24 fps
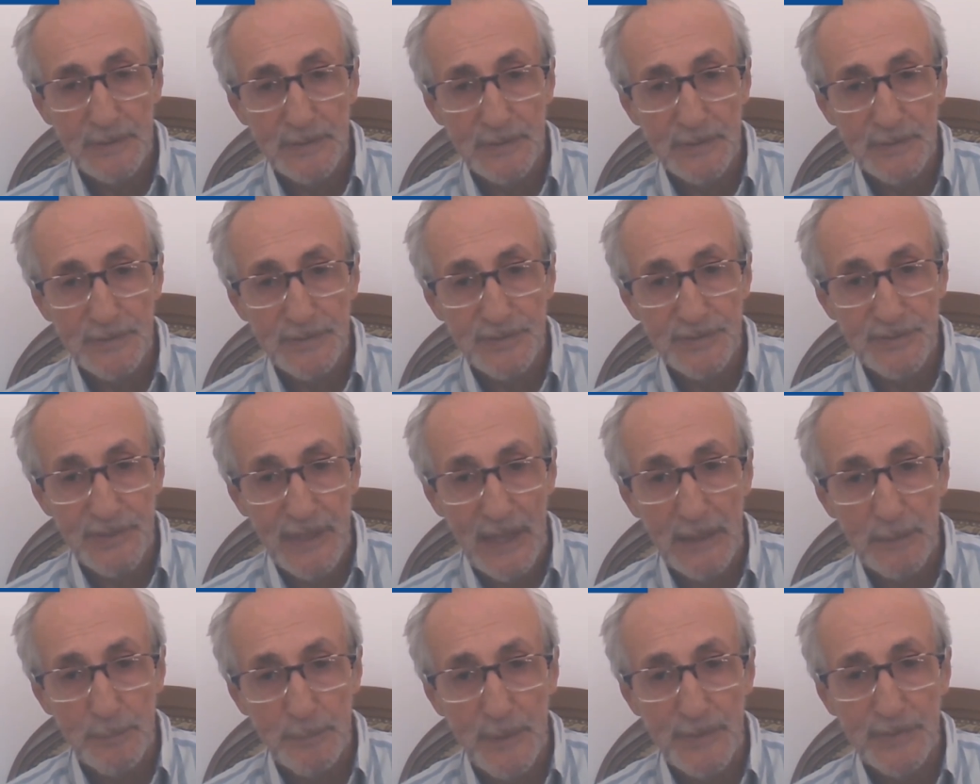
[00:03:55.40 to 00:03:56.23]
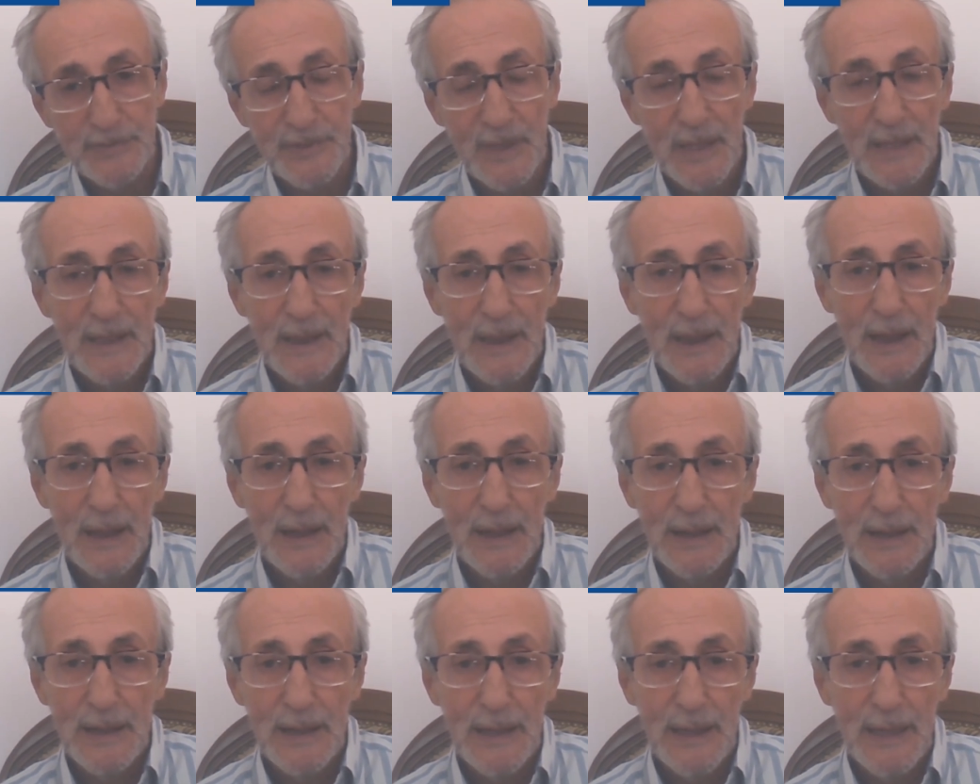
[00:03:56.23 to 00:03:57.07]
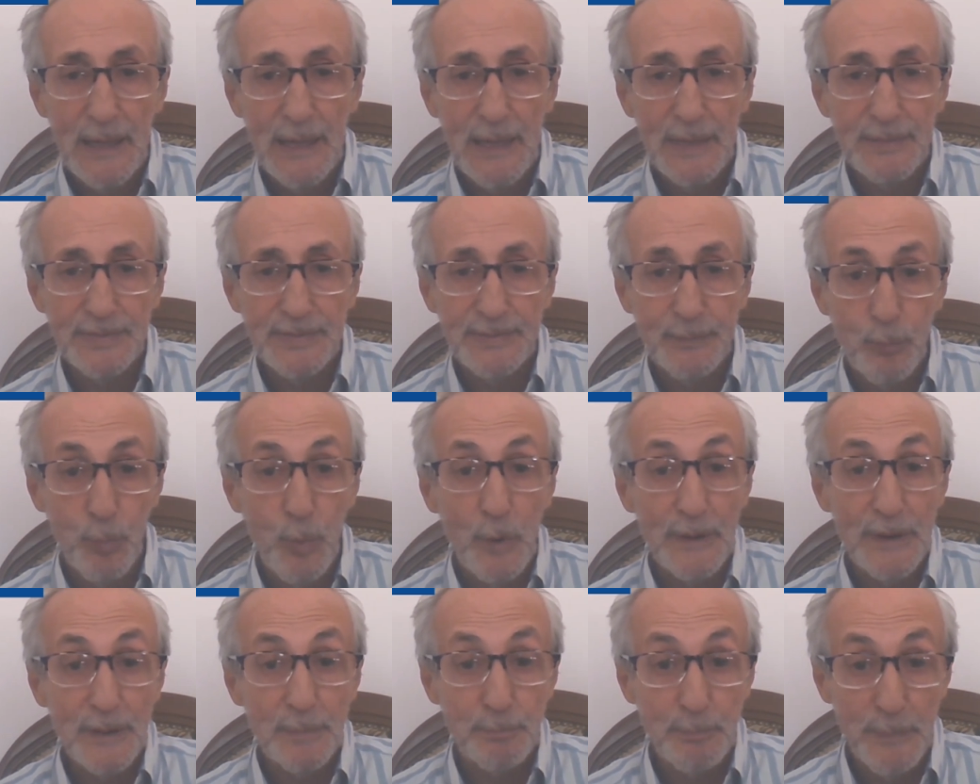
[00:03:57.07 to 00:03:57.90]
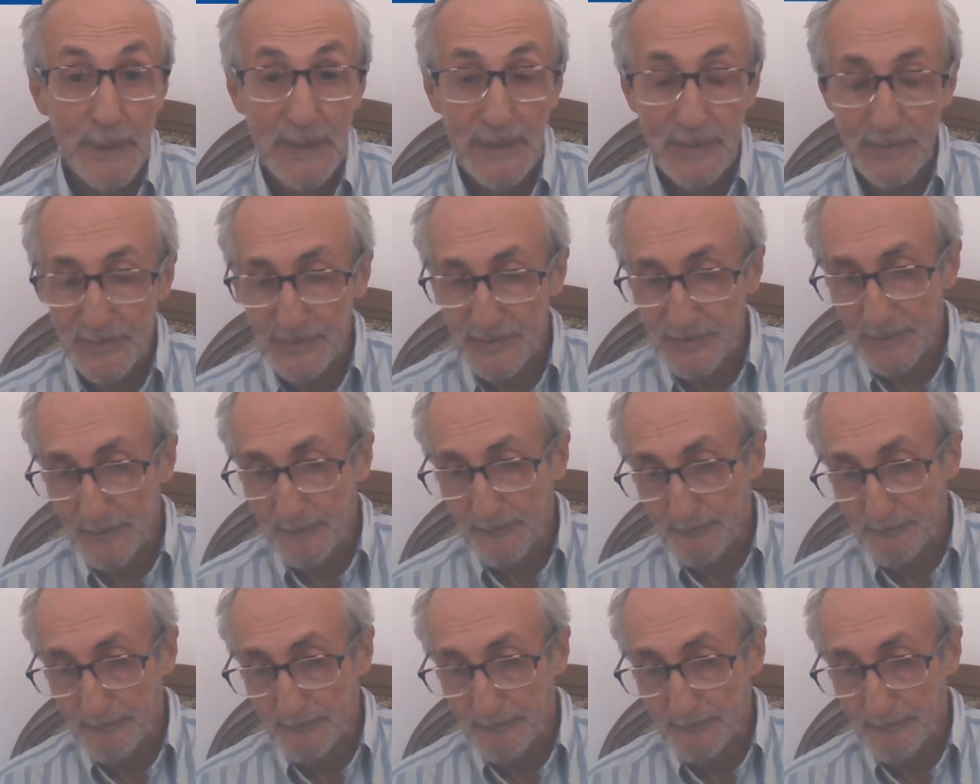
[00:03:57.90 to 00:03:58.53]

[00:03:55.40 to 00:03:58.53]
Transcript: statements and what it means.